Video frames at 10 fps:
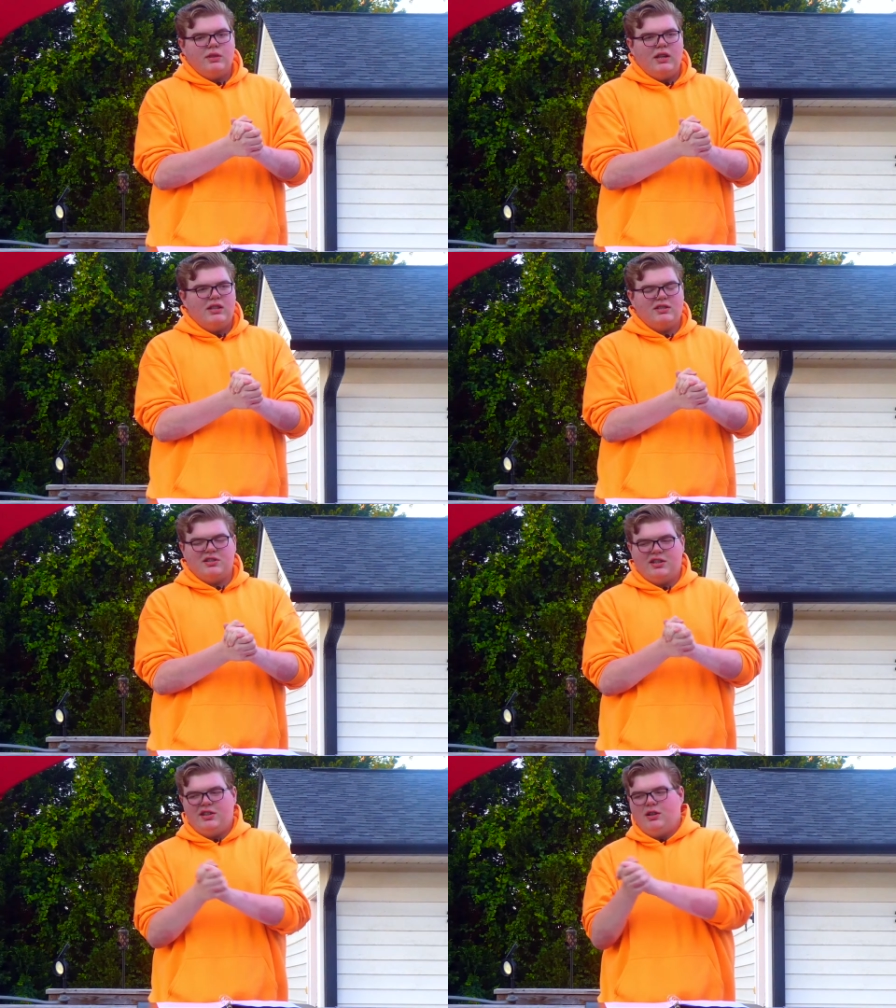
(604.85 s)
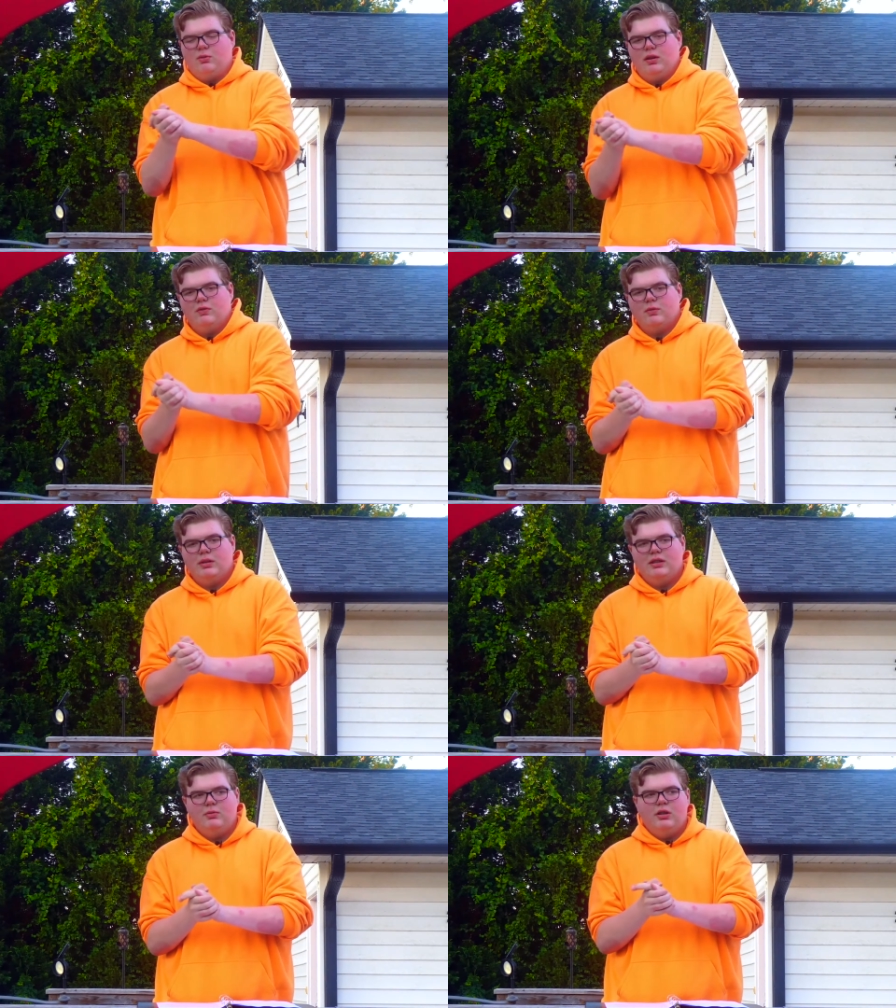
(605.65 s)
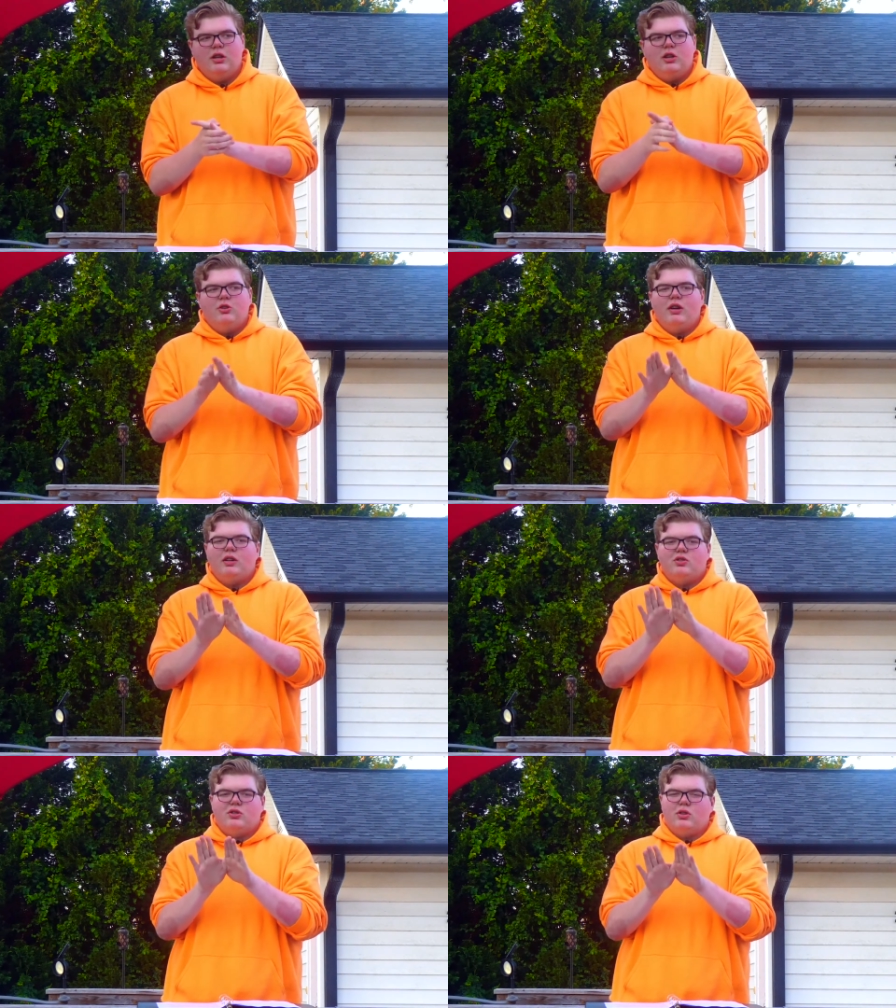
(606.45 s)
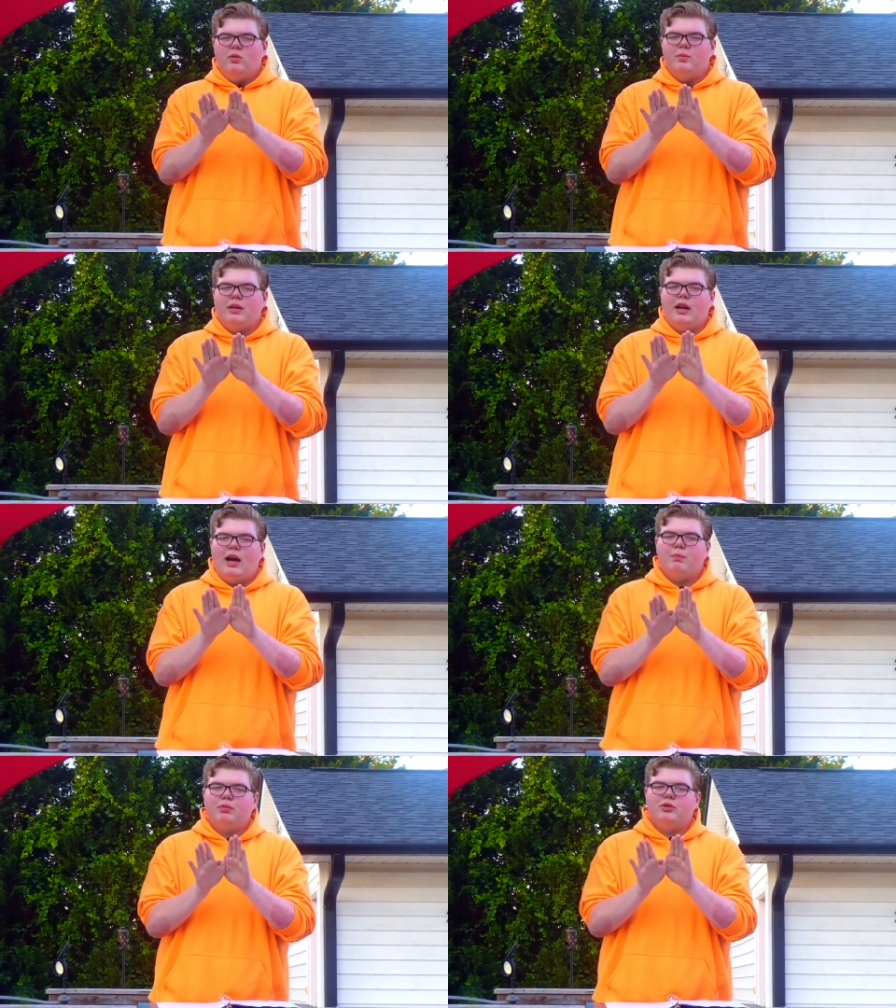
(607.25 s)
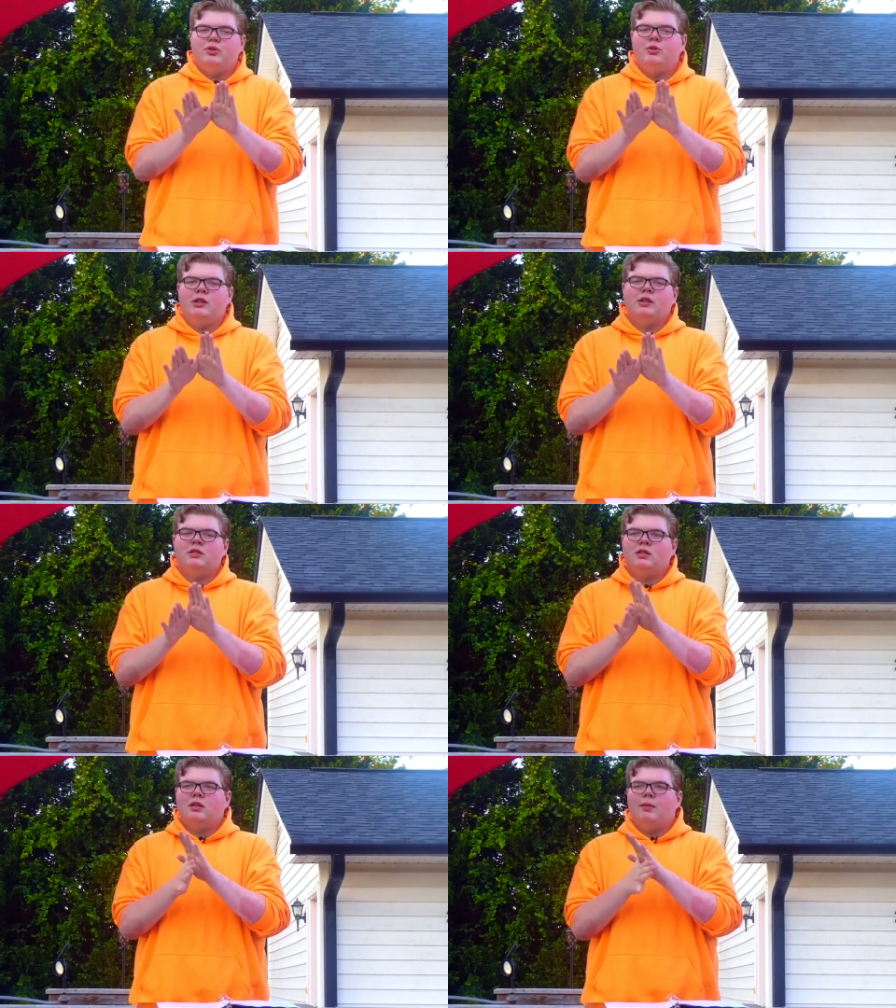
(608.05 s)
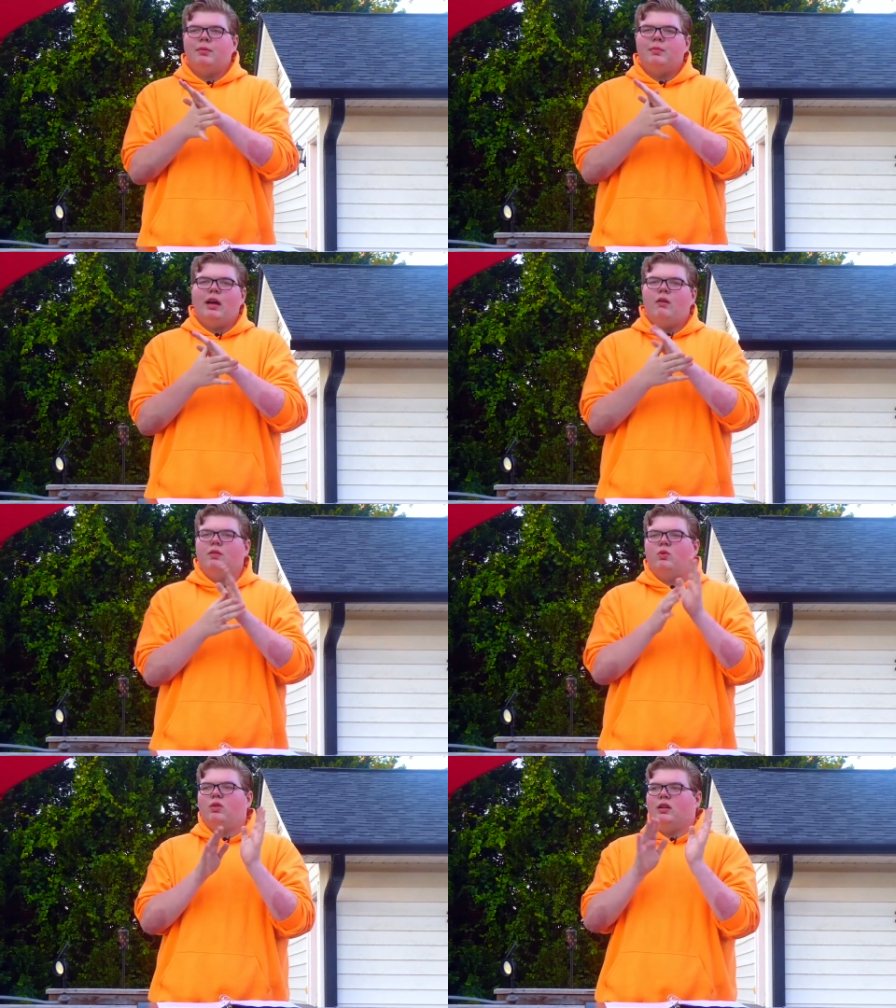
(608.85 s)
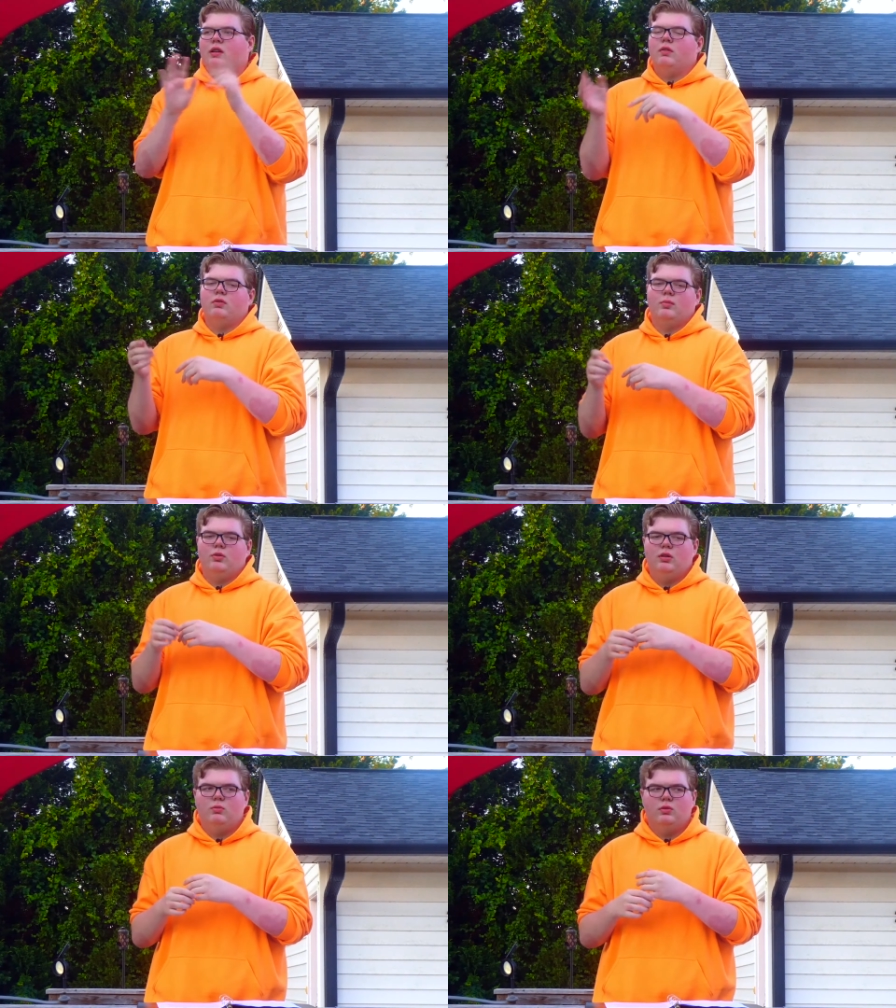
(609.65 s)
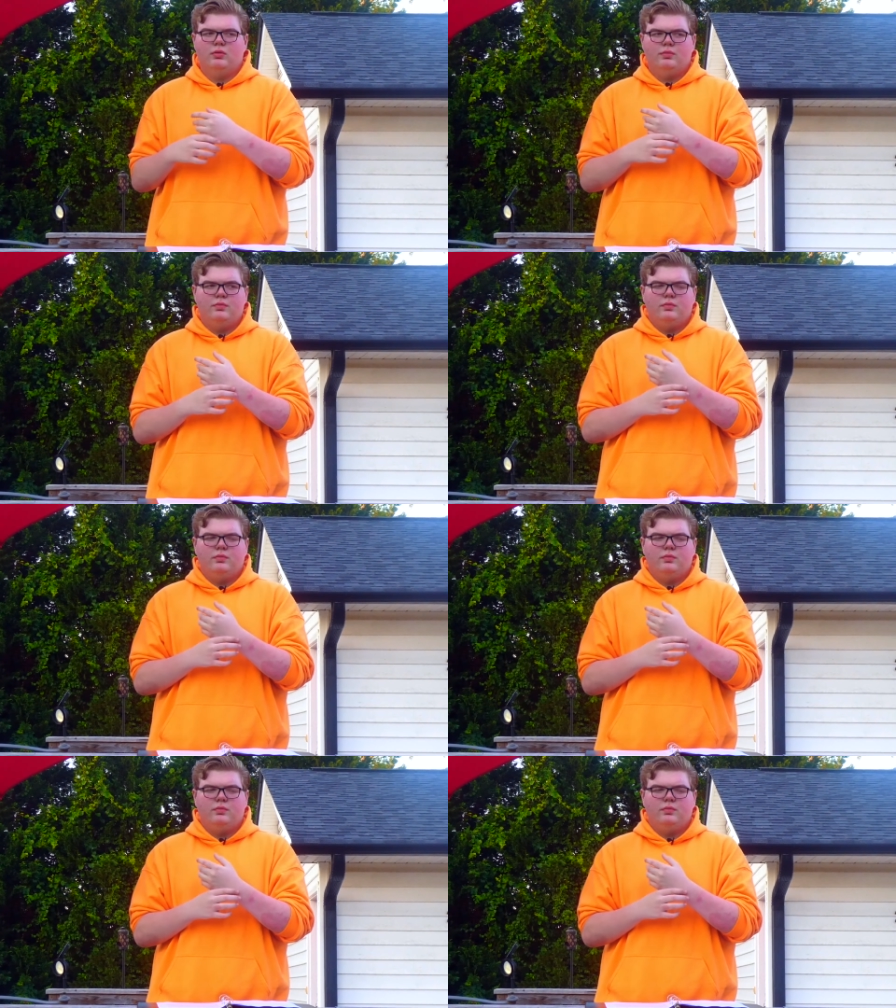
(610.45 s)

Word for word: He doesn't say, Get away from me. You, you had so many opportunities to come to me. I don't even want to hear from you anymore.